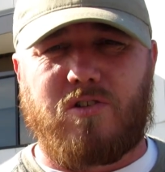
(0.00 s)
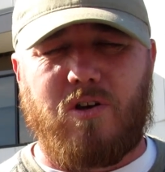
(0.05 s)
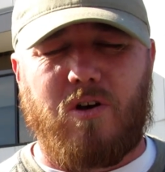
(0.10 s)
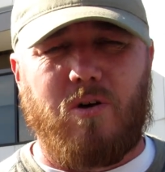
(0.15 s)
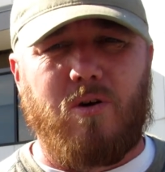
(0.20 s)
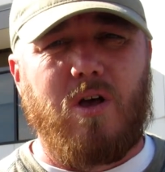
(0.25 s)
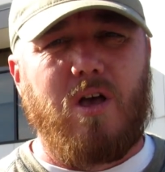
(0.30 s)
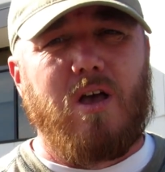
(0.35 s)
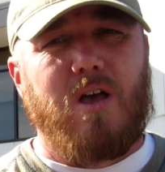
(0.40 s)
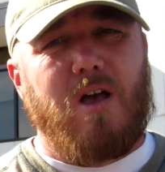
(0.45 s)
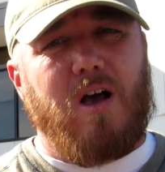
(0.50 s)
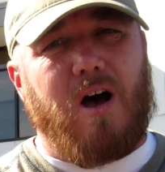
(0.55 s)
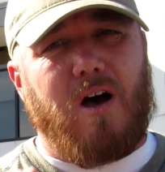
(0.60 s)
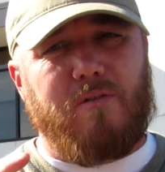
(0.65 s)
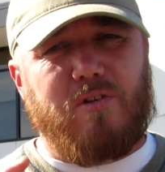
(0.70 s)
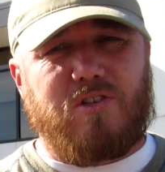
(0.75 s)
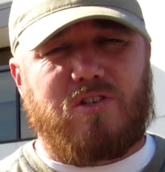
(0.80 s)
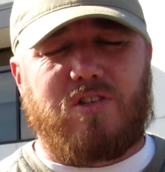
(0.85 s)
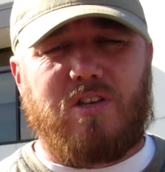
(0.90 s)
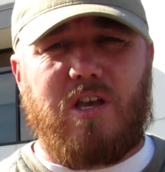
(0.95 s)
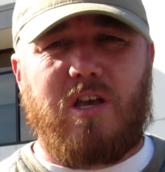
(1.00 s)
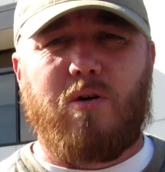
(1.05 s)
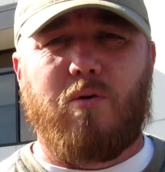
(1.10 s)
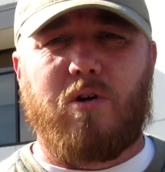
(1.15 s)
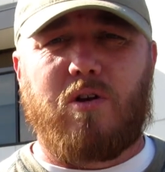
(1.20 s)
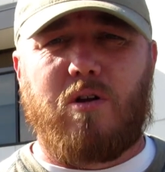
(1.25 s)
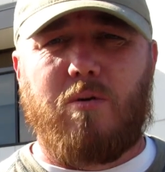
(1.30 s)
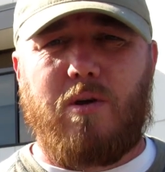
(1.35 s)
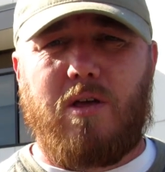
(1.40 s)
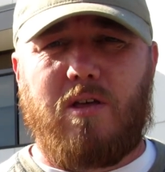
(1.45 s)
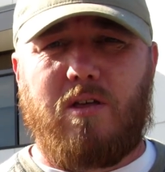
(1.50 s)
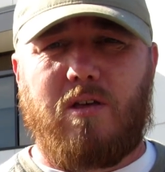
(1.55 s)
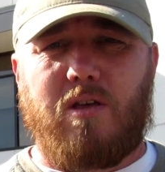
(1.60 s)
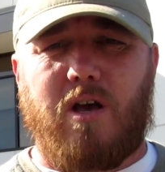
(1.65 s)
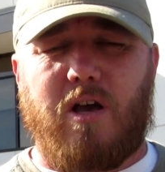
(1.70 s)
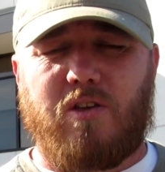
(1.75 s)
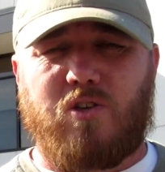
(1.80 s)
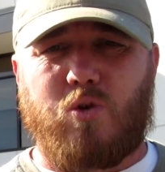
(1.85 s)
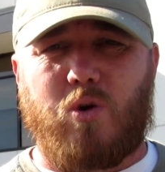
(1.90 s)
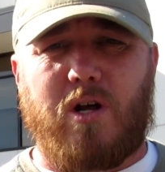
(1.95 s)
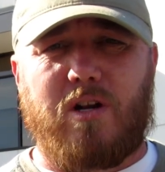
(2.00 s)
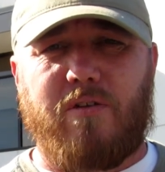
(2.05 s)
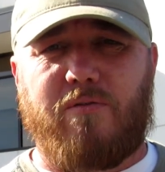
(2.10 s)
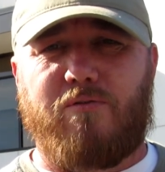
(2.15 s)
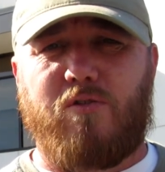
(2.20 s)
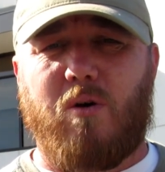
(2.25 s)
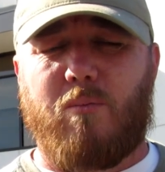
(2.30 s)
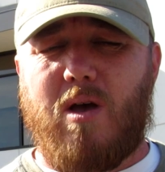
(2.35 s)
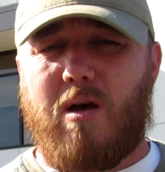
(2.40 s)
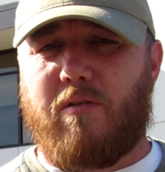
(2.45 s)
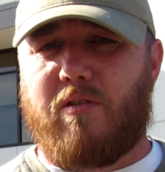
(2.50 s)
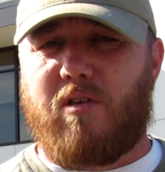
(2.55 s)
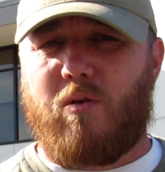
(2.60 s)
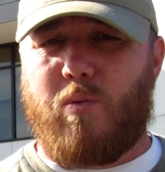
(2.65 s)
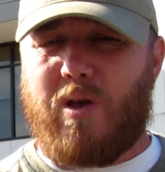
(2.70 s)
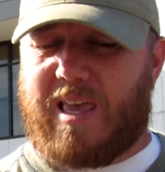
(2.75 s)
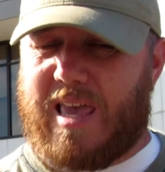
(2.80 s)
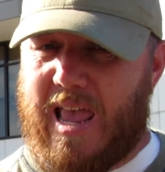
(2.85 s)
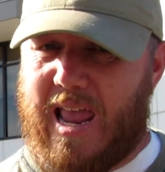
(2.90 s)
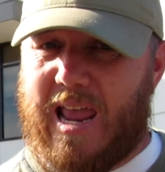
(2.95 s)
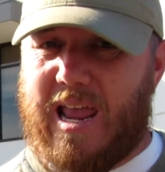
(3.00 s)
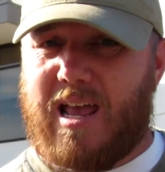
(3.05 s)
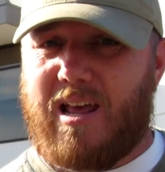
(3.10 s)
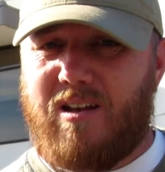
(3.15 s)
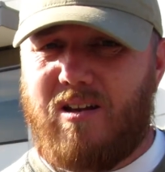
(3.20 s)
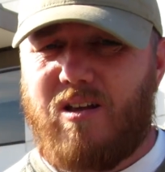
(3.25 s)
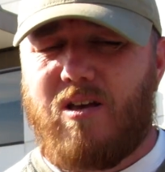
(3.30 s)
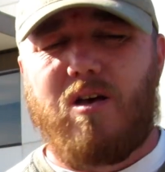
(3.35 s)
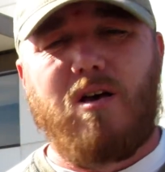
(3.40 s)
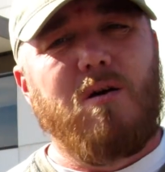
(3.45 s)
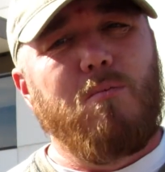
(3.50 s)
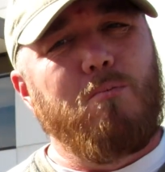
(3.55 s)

So, obviously, we're going to be uh, trying to film everything we can,